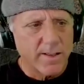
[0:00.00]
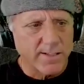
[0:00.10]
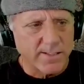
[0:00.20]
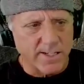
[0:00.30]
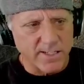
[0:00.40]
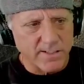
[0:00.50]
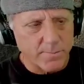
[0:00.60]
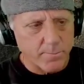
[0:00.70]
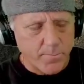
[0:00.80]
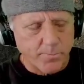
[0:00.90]
The sun is
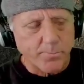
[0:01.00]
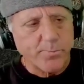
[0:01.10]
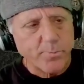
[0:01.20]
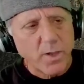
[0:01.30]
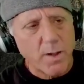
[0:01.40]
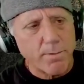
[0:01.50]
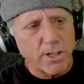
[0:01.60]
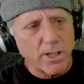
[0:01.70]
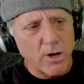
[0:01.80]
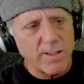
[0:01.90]

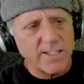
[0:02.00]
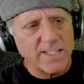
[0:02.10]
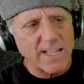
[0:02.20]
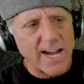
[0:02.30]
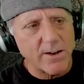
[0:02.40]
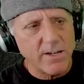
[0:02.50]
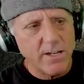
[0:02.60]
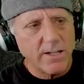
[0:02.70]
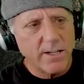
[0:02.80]
below this cloud,